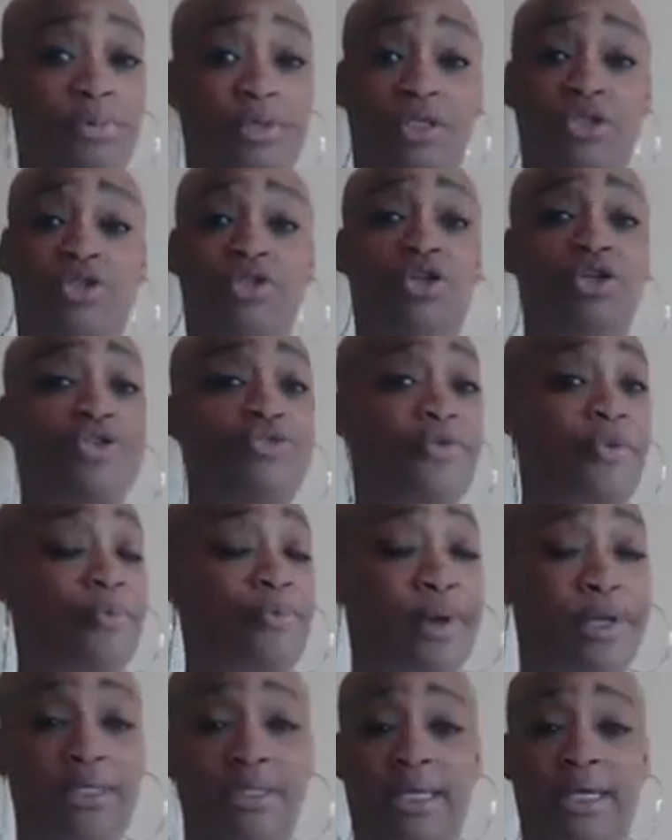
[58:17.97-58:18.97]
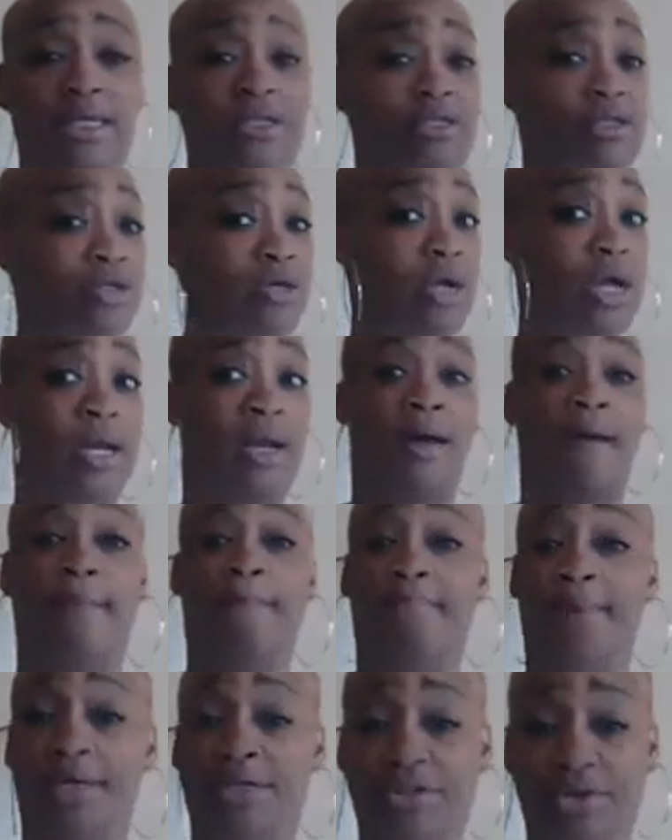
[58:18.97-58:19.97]
just search for breast cancer and a
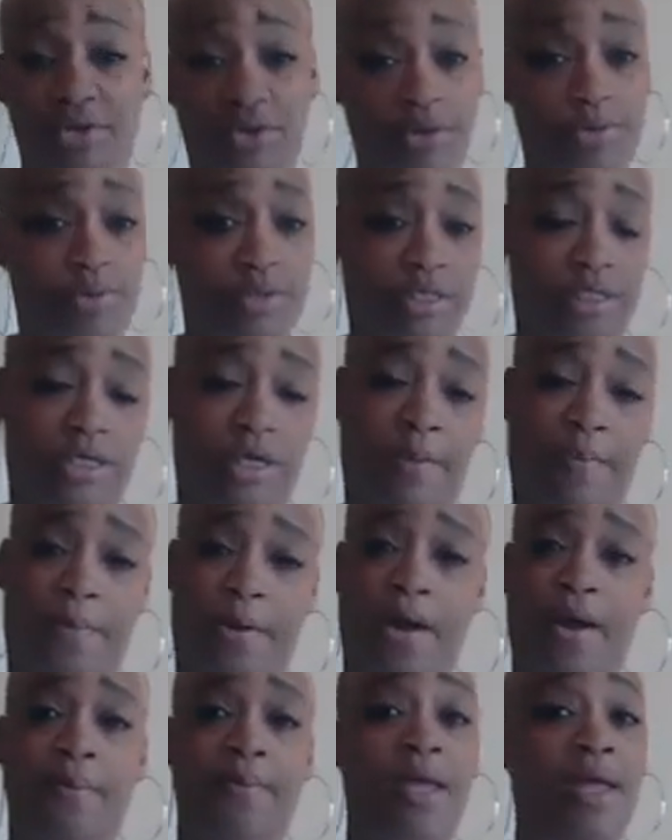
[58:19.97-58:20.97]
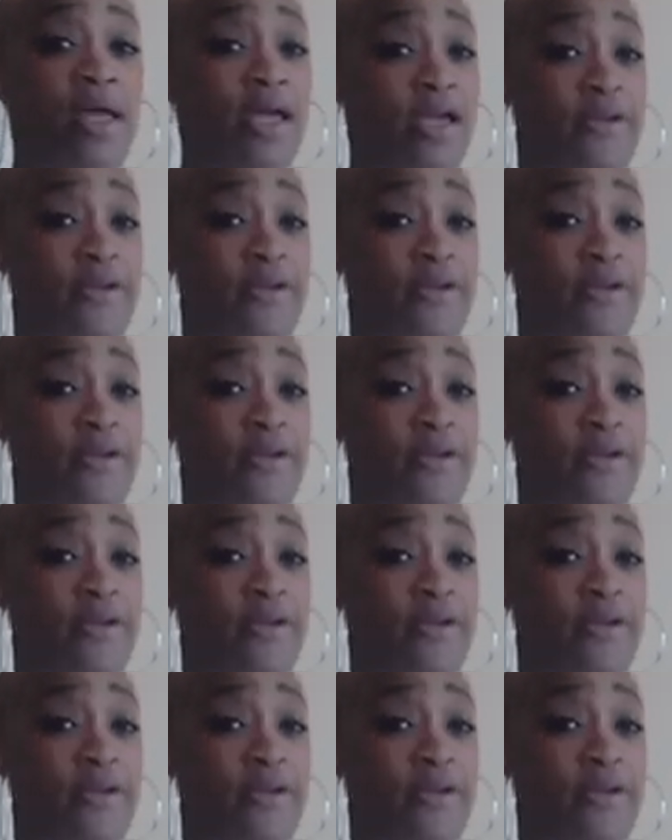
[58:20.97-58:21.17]
bunch of groups will jump up.